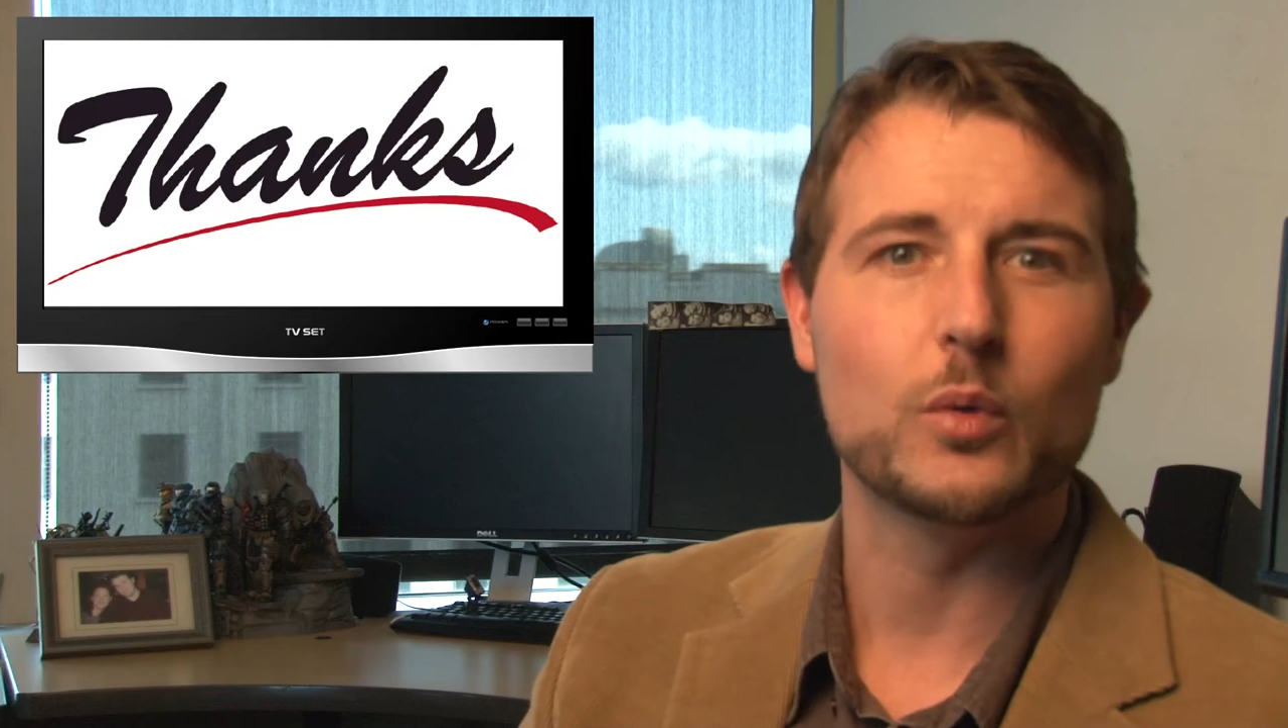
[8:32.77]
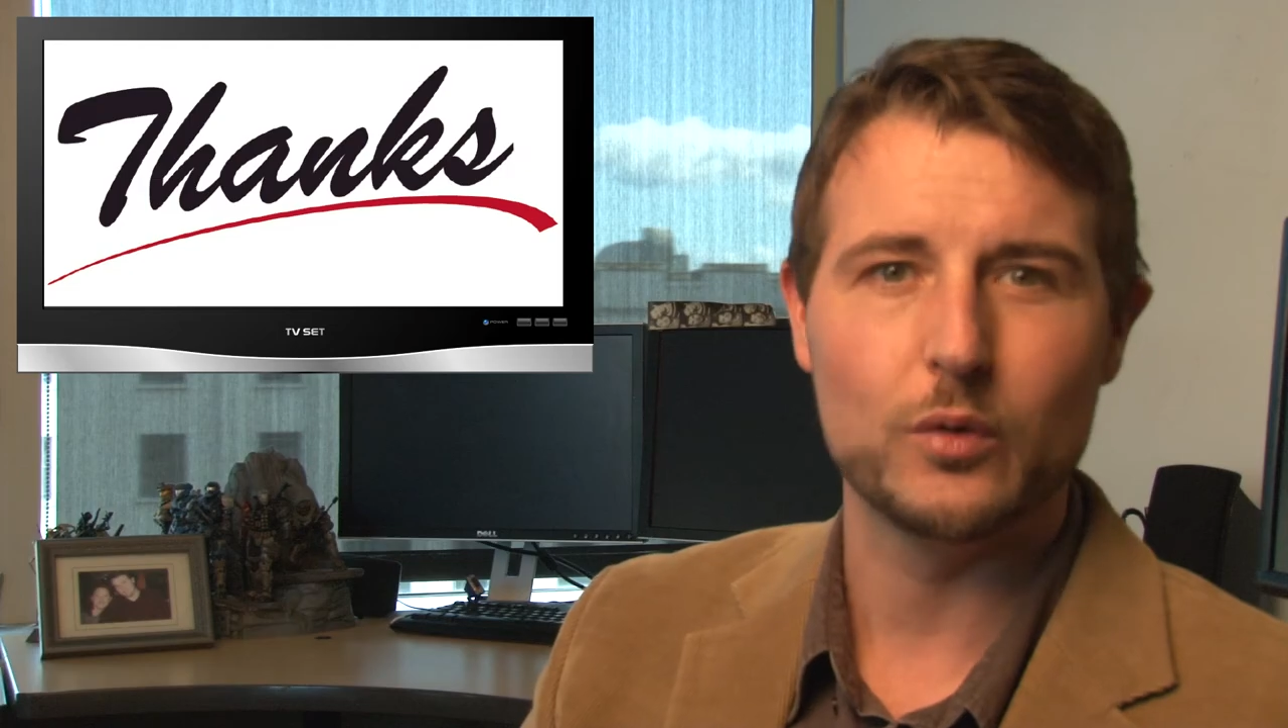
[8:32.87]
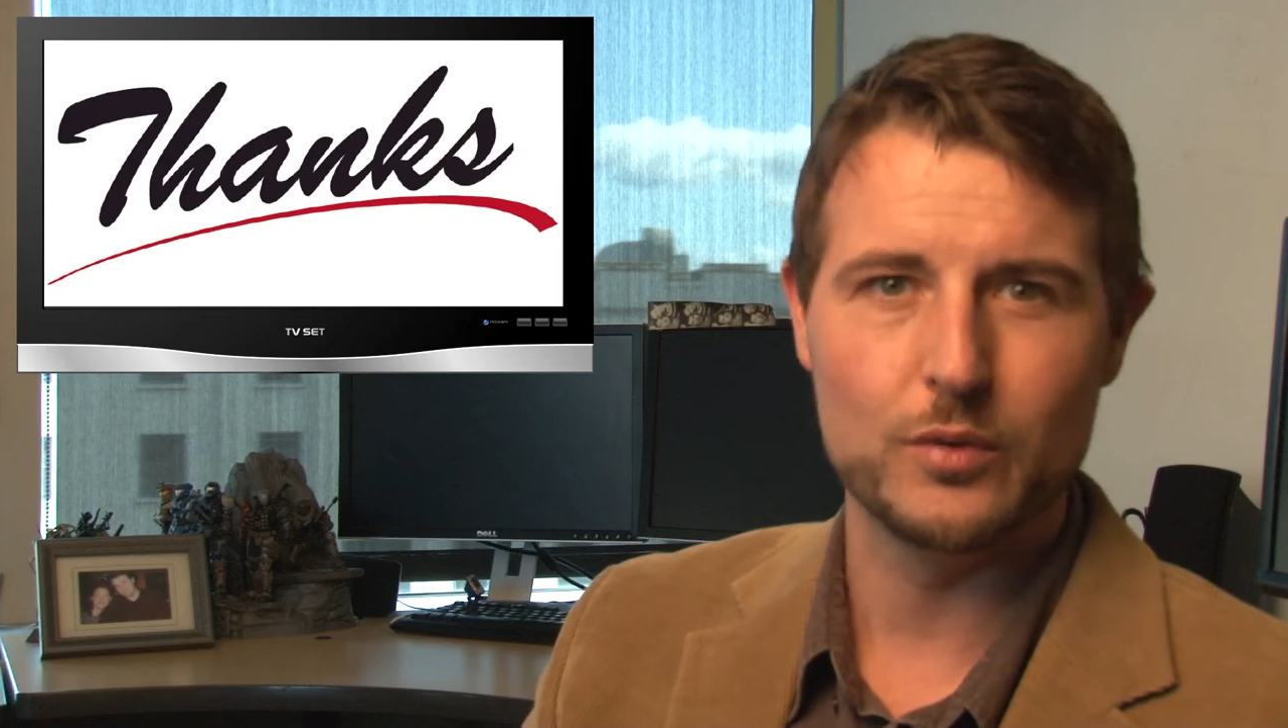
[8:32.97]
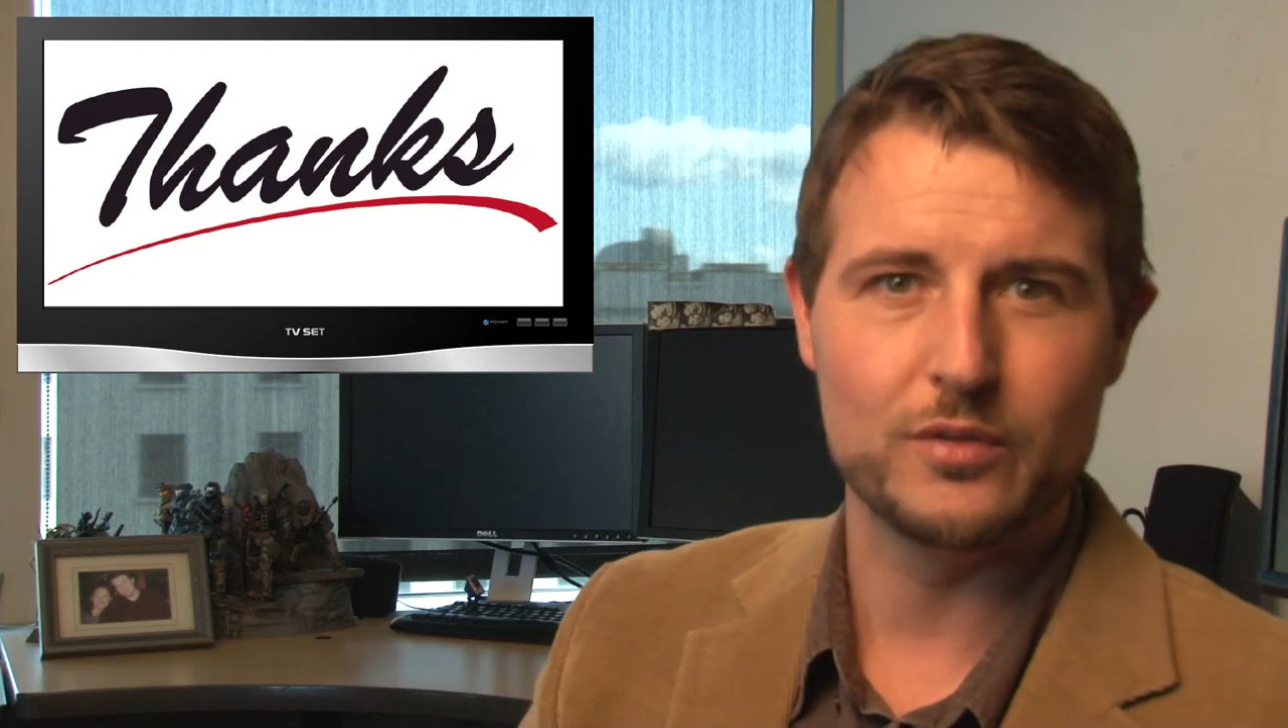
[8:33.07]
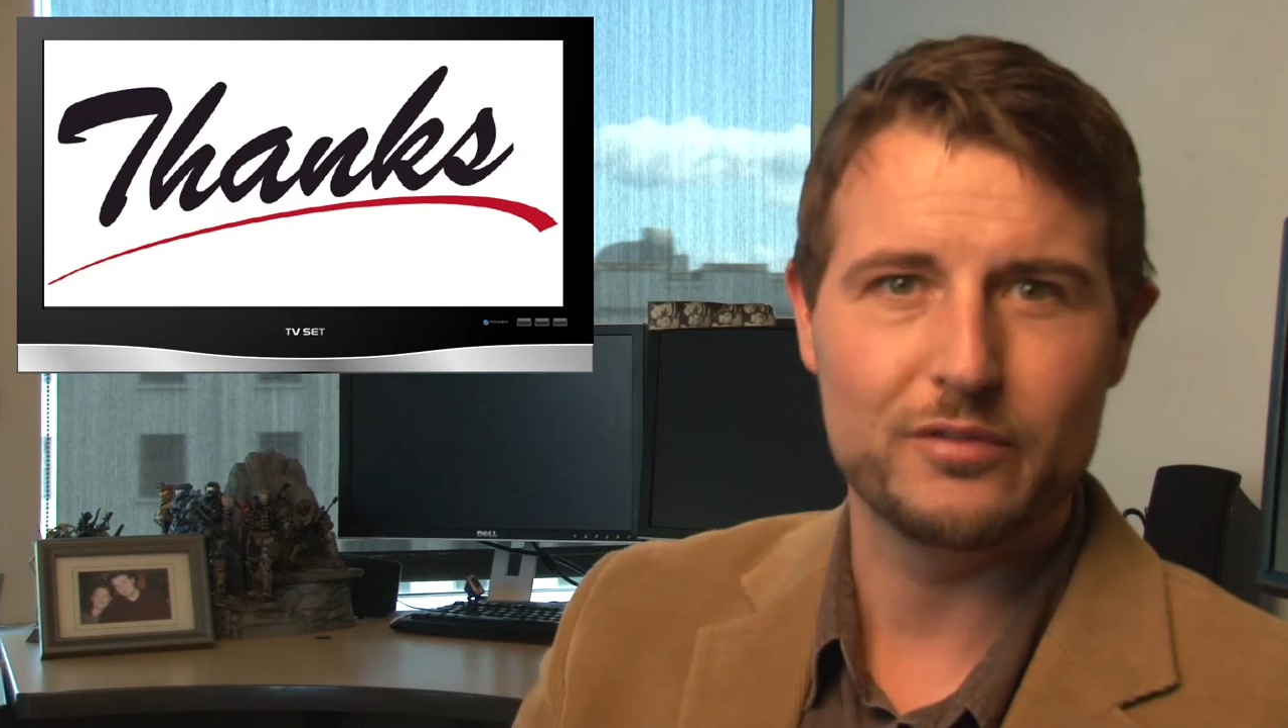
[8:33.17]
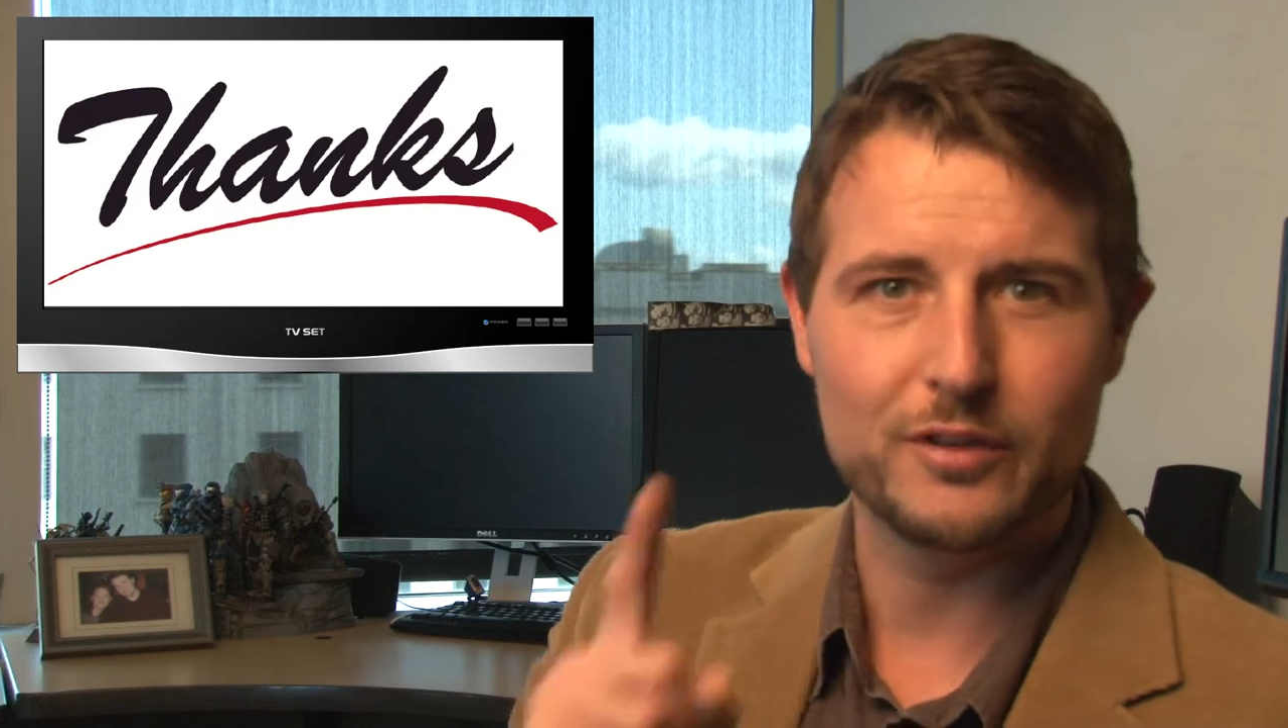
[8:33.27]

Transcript: we're rooting